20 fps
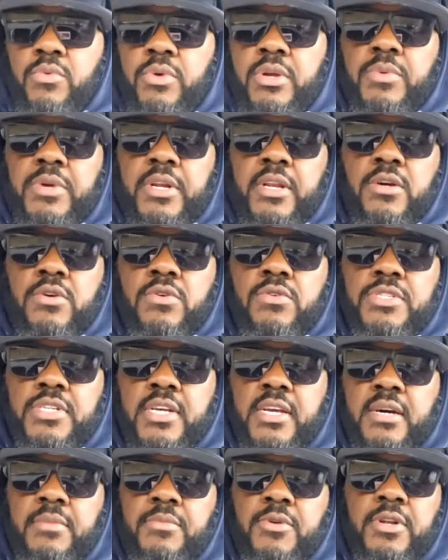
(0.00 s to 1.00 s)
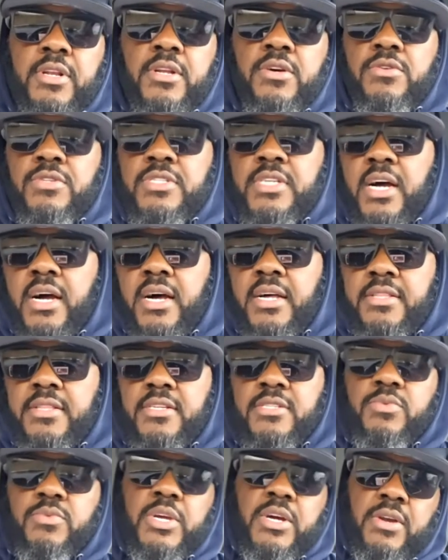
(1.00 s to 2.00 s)
we would lose him or lose the
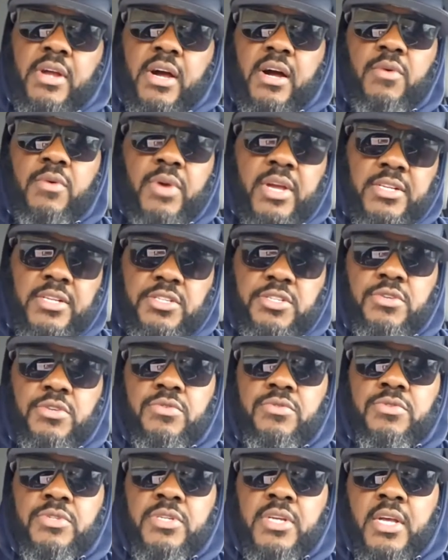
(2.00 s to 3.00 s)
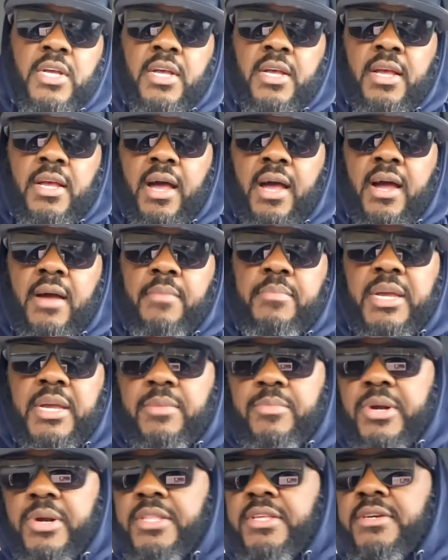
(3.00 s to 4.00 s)
others, we're gonna always choose our
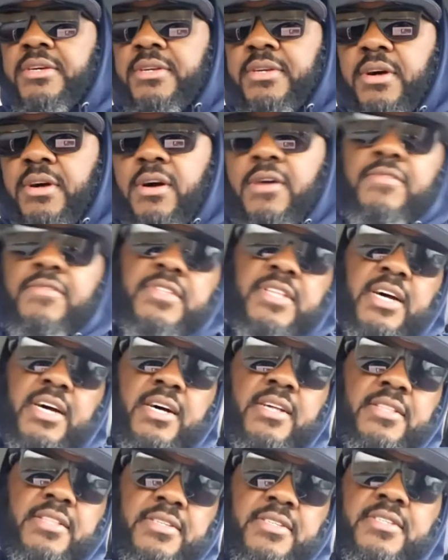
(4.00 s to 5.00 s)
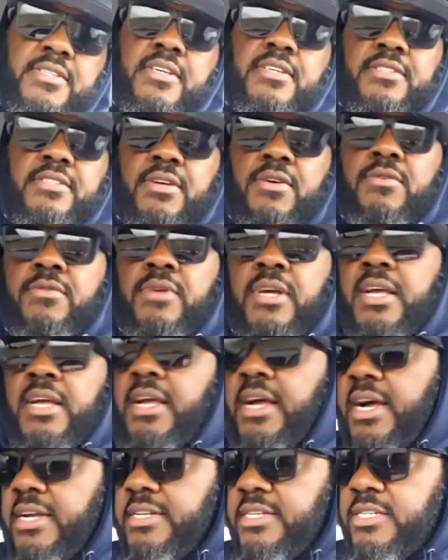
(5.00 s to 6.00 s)
big brother over the others. So
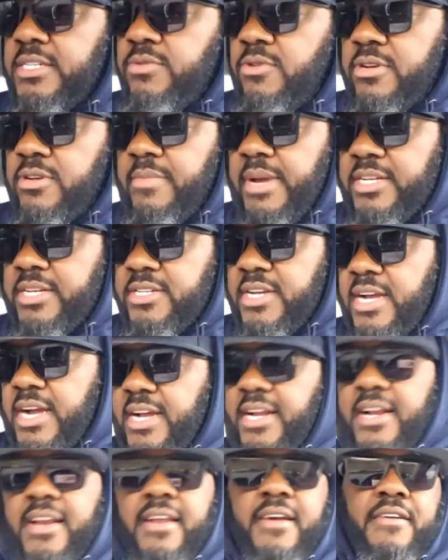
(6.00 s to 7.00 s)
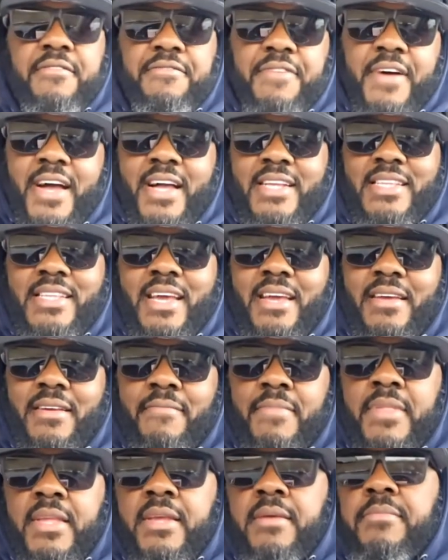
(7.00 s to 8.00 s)
I just wanted to make sure I clarified that
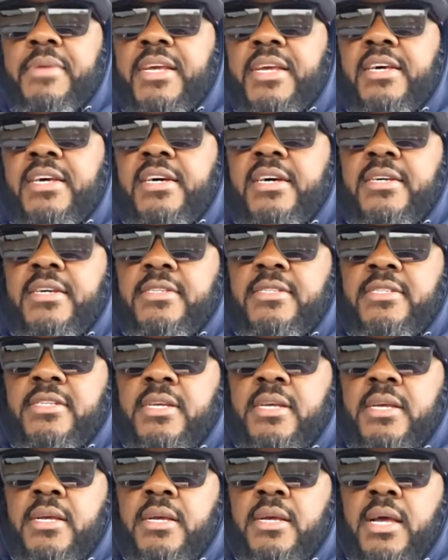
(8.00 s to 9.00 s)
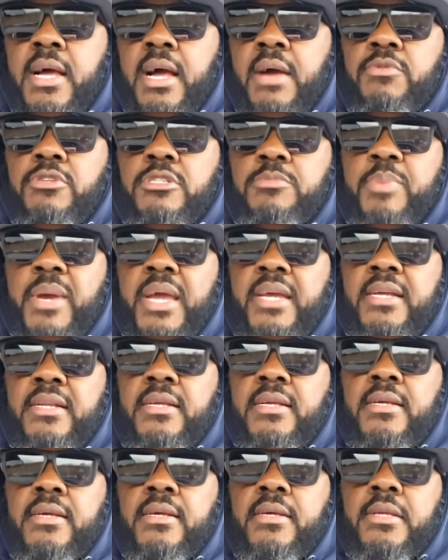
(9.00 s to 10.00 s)
because I respect,
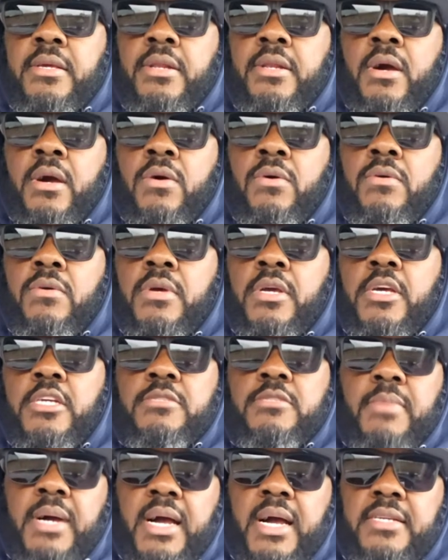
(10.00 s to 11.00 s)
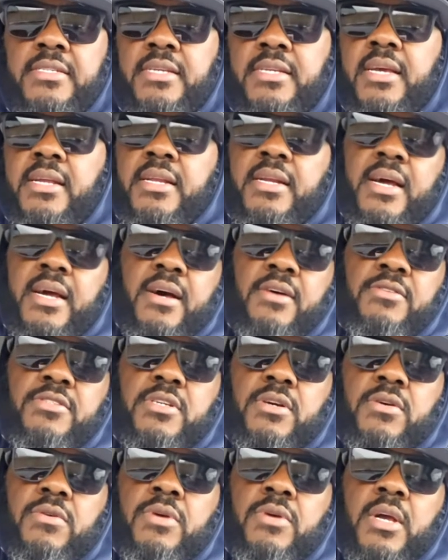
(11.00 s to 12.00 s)
you know, his mindset and I
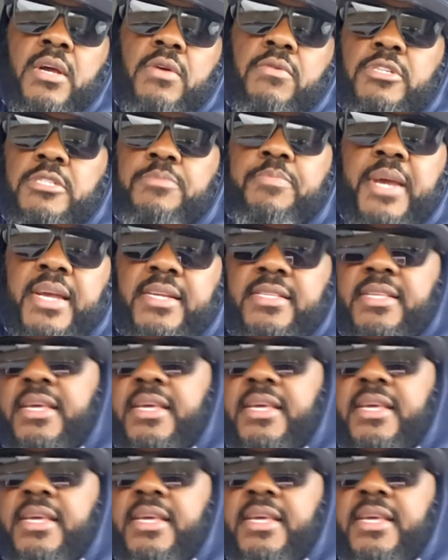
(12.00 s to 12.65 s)
also respect